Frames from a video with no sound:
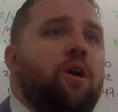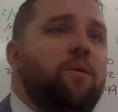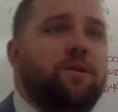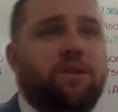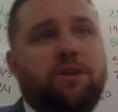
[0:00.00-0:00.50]

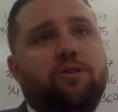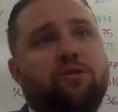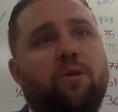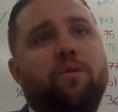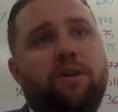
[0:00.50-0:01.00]
always in
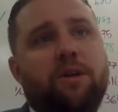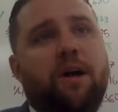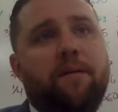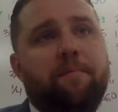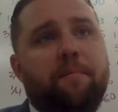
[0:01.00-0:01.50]
control when you
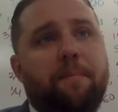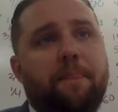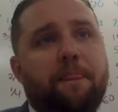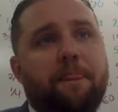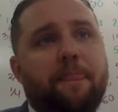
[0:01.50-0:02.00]
cut.
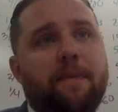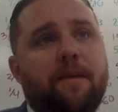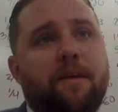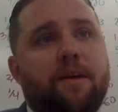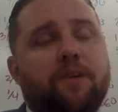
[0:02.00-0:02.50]

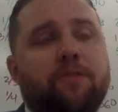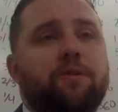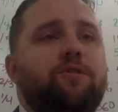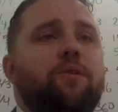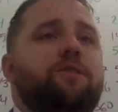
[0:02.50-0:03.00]
So,
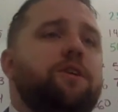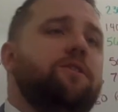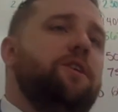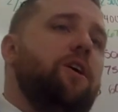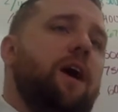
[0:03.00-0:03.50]
Ms. Jones,
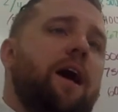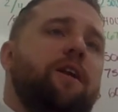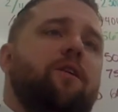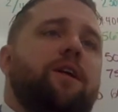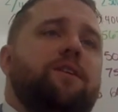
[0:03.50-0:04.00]
here's the deal. I
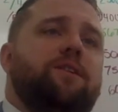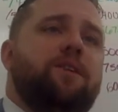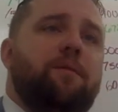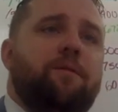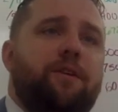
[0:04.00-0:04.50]
know that
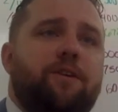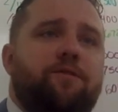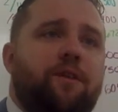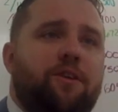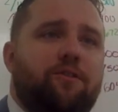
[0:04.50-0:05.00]
some of
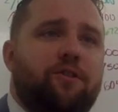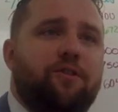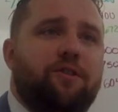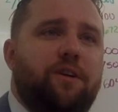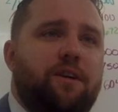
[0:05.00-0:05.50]
these
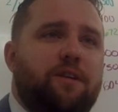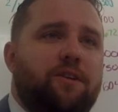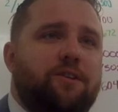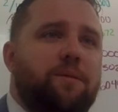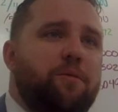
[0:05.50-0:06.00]
features in
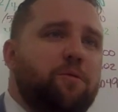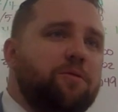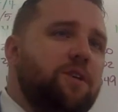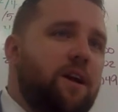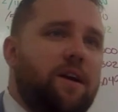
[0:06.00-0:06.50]
your
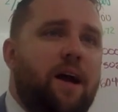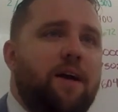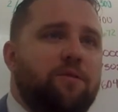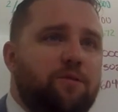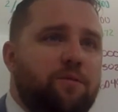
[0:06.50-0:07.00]
typical set of
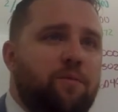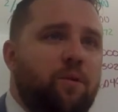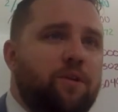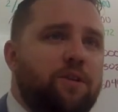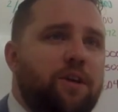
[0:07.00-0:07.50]
knives was
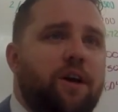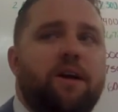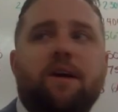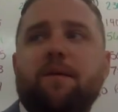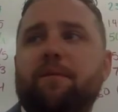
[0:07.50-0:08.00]
important to you,
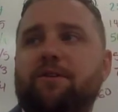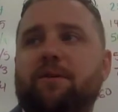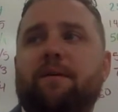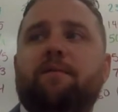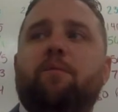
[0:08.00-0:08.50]
but
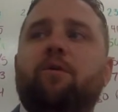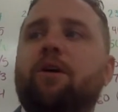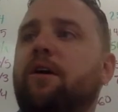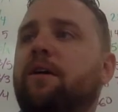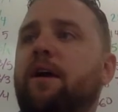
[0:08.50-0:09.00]
some of them
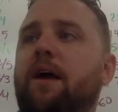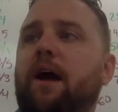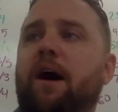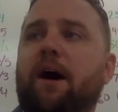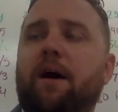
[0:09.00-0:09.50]
weren't.
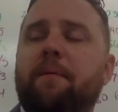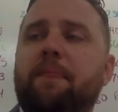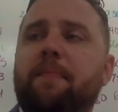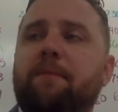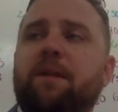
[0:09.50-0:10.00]

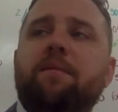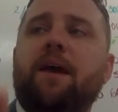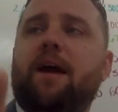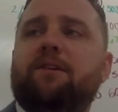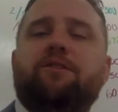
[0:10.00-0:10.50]
But let
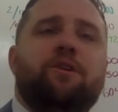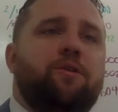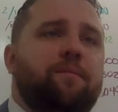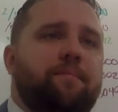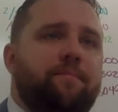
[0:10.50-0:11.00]
me ask
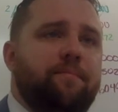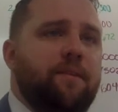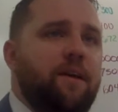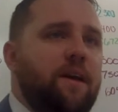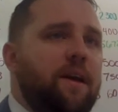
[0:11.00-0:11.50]
you,
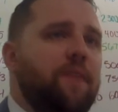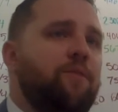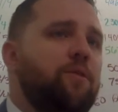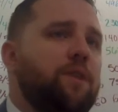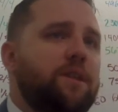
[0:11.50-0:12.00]

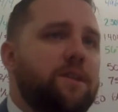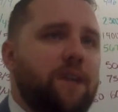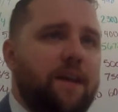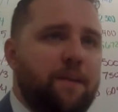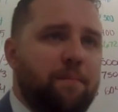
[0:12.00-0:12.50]
if you could
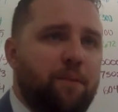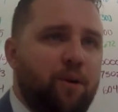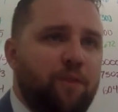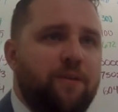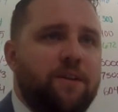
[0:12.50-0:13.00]
design the
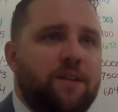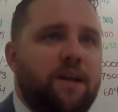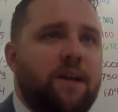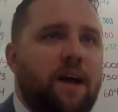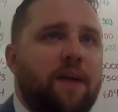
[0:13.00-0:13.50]
perfect
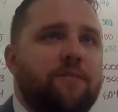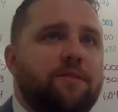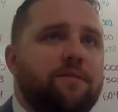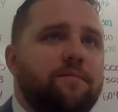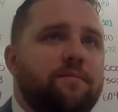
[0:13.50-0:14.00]
set of knives,